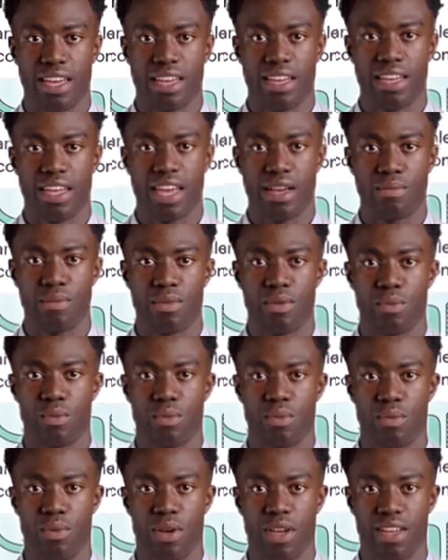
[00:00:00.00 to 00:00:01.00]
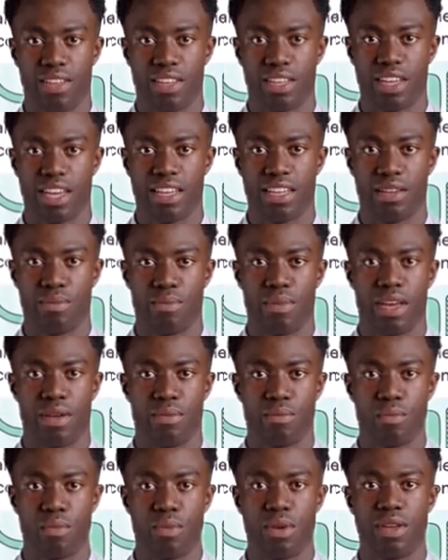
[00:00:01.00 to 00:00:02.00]
Step 2, you agitate the
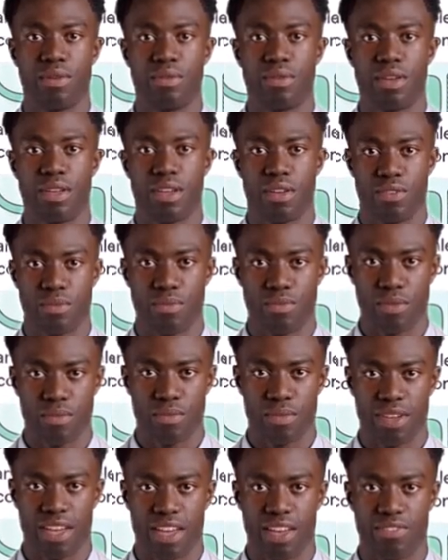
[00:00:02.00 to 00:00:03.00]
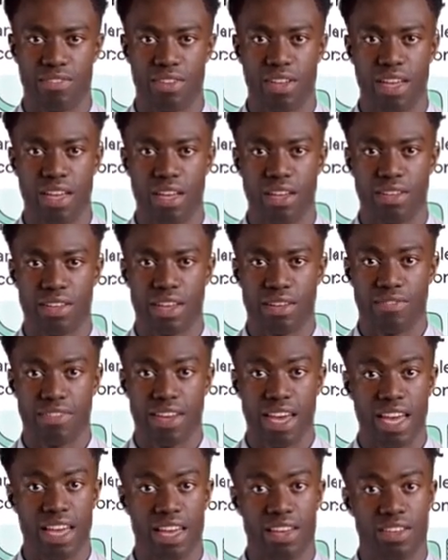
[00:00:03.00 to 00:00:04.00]
pain point. Remember that cost of
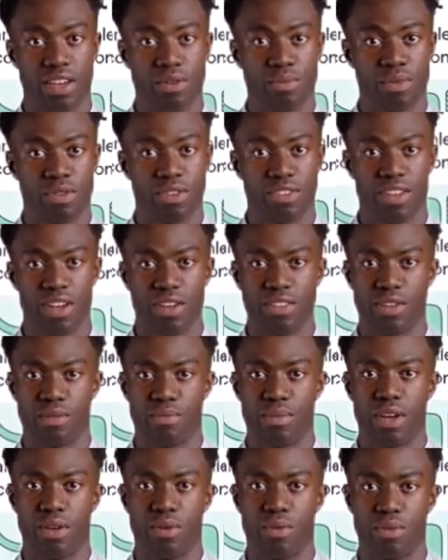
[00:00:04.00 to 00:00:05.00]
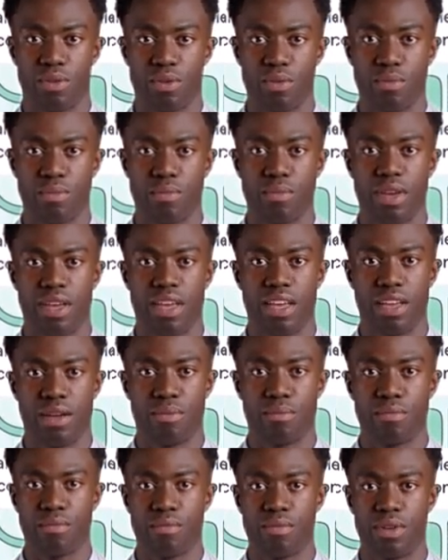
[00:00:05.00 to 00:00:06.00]
inaction we just talked about? Bring it
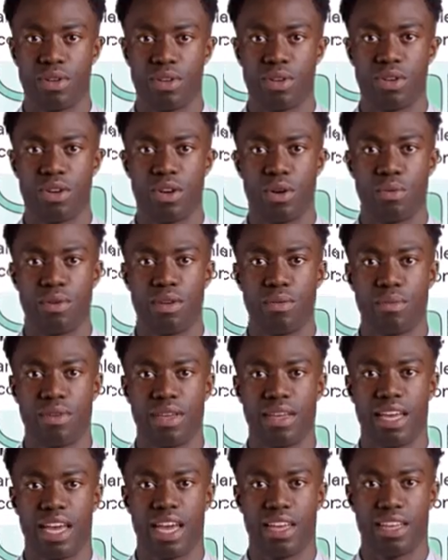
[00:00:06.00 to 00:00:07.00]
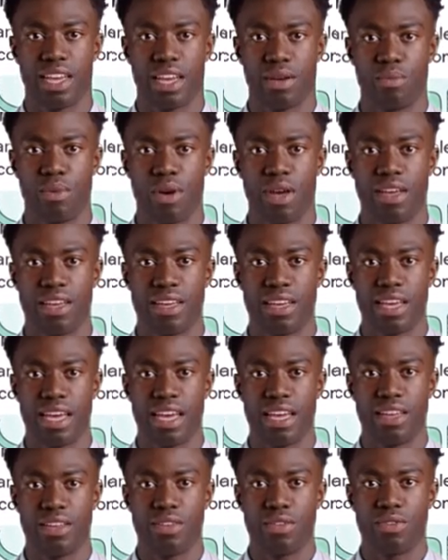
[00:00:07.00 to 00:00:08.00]
up. Show them exactly why
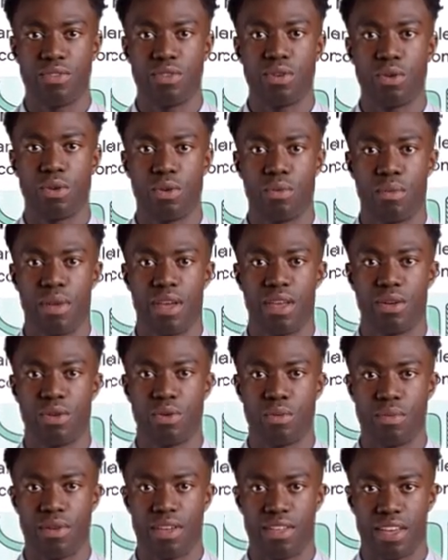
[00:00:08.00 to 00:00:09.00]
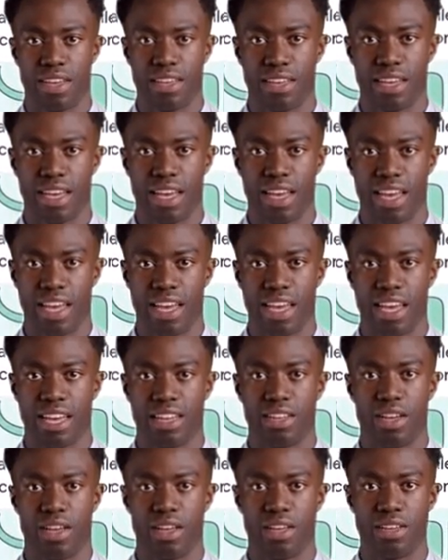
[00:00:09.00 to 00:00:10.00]
sticking to their old manual methods
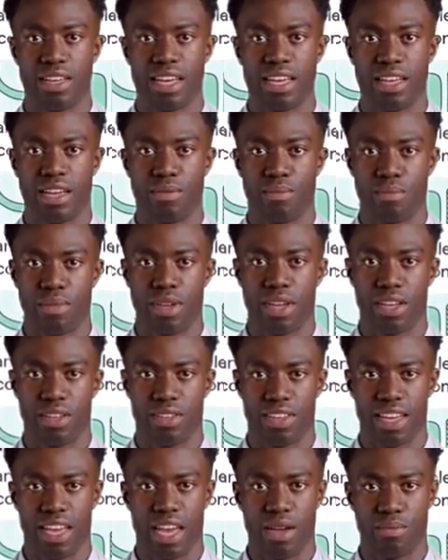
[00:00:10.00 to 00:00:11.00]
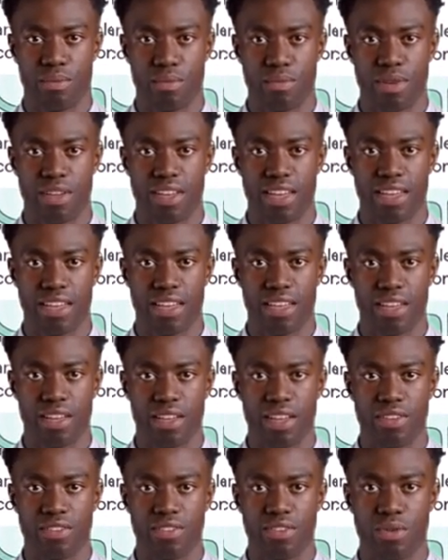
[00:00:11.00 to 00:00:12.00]
is costing them precious time or money.
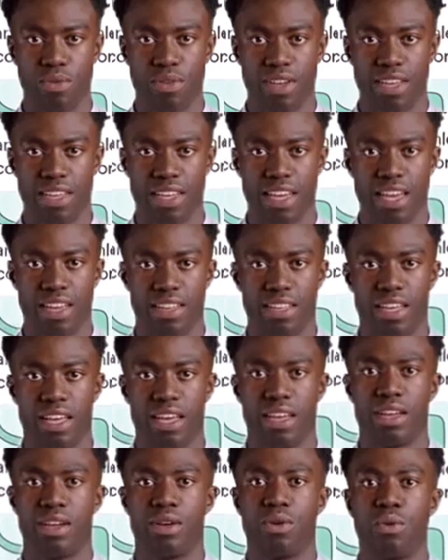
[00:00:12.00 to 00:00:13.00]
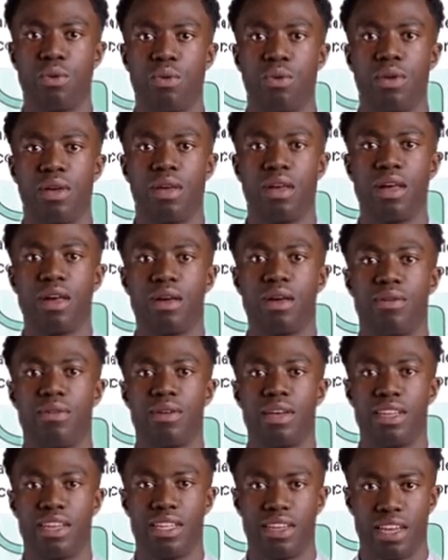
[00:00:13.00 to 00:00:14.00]
Third is the educational core.
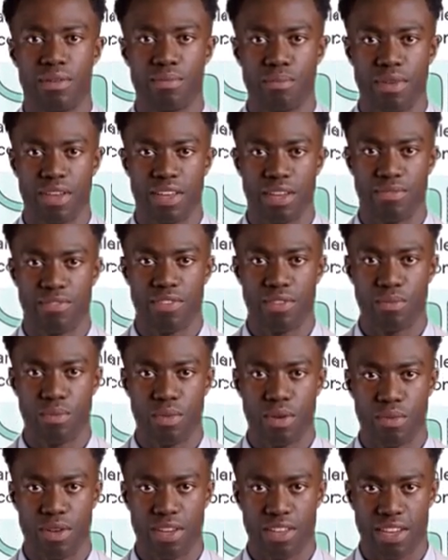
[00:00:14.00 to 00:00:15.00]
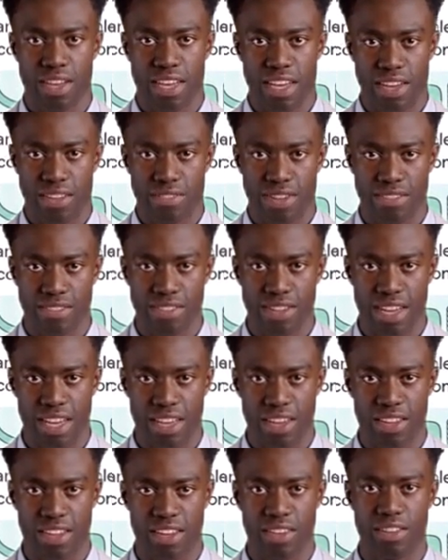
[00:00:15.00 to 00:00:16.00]
This is the meat of it, where you actually
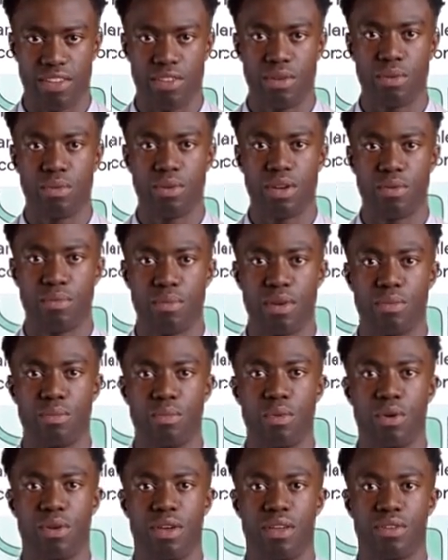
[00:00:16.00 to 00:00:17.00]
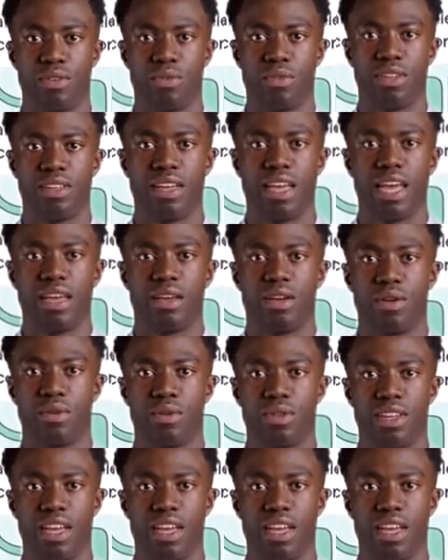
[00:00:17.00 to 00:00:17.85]
teach the solution by walking through the technical